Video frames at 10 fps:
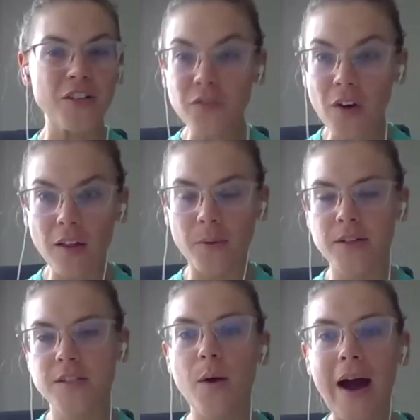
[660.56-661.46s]
followers.
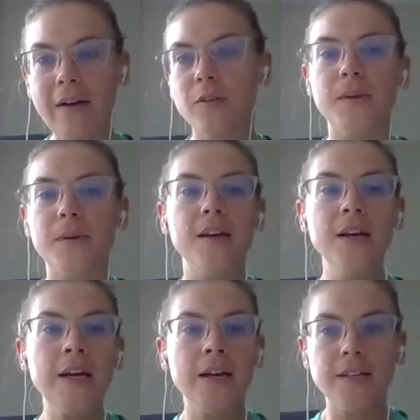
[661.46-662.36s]
You have to be
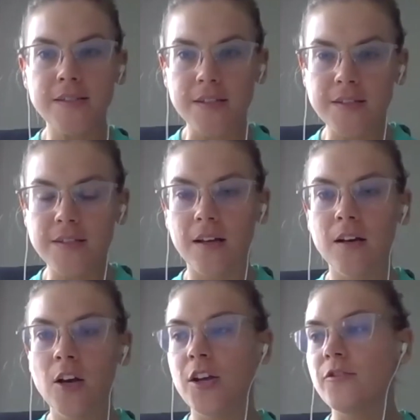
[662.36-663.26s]
consistent,
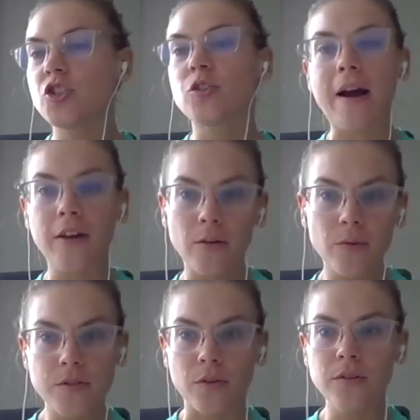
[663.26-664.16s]
you have to track your
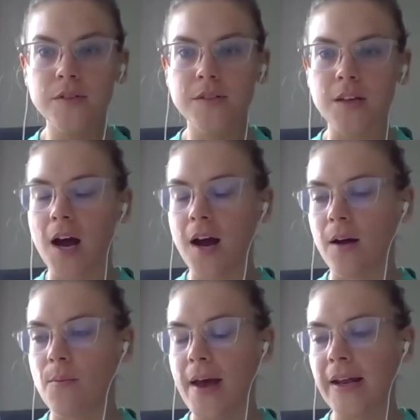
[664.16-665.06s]
results.
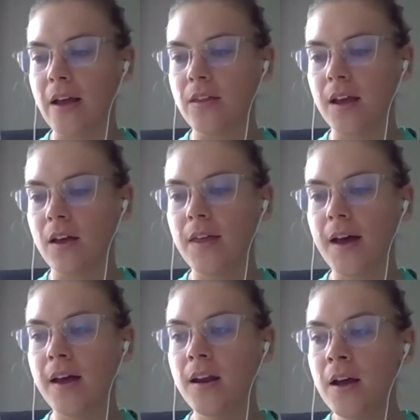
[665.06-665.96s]
Um, and I think
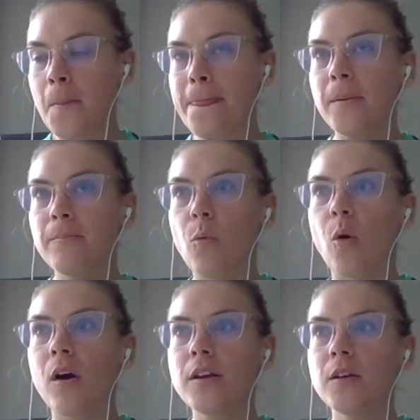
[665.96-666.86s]
that the
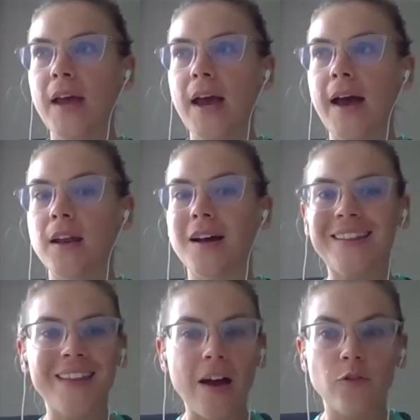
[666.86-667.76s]
more you can
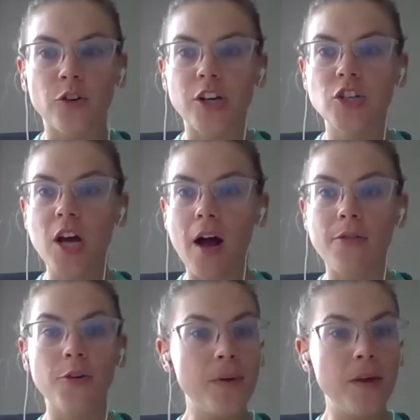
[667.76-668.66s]
leverage
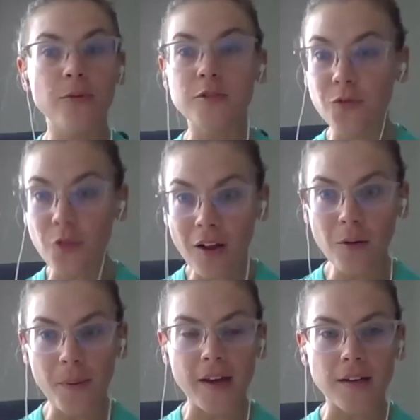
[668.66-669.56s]
other people's
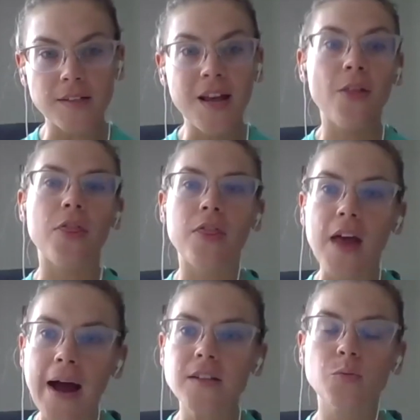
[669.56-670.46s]
followings,
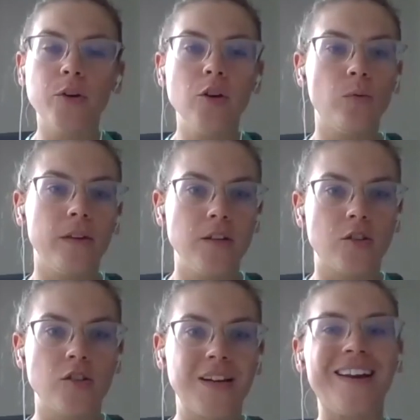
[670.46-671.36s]
that's when you really start
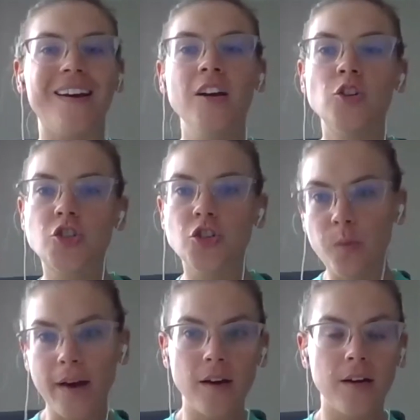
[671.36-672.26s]
to kind of
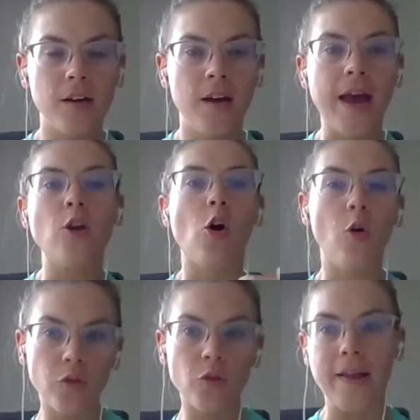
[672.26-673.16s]
trick and
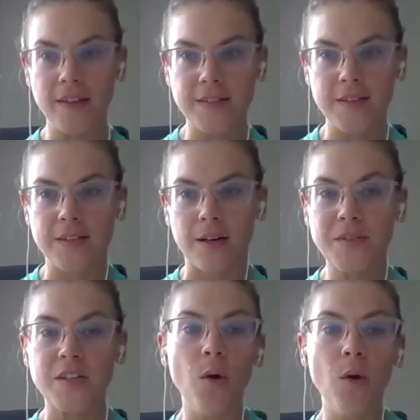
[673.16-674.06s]
override the system. So